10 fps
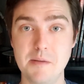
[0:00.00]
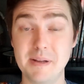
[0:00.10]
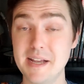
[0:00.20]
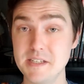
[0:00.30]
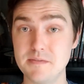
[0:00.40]

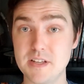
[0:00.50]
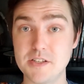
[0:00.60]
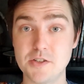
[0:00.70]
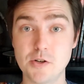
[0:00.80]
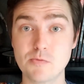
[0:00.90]
Because of
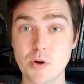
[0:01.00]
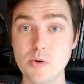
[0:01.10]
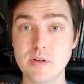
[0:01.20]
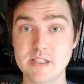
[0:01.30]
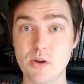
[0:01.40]
this, your
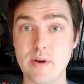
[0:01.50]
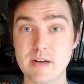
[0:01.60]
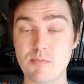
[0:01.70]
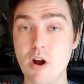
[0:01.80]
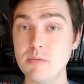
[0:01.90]
rogue is going
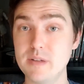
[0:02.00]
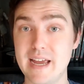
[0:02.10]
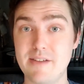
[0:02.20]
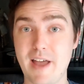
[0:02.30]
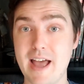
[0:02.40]
to probably
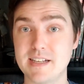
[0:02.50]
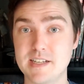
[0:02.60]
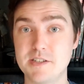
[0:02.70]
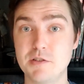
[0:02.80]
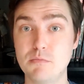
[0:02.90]
have
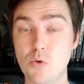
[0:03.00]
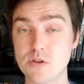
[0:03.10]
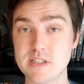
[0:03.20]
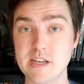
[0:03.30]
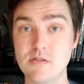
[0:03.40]
access to more
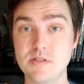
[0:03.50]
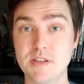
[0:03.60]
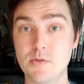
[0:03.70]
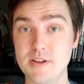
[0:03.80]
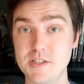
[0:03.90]
skills
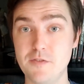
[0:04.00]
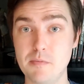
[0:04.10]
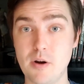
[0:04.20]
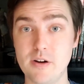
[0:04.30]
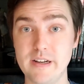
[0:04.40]
than the rest of your
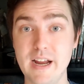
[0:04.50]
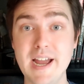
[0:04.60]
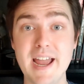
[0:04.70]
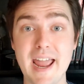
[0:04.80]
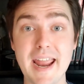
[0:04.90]
party,
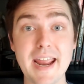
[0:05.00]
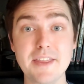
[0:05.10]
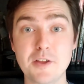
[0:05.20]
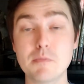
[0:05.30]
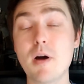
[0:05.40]
and their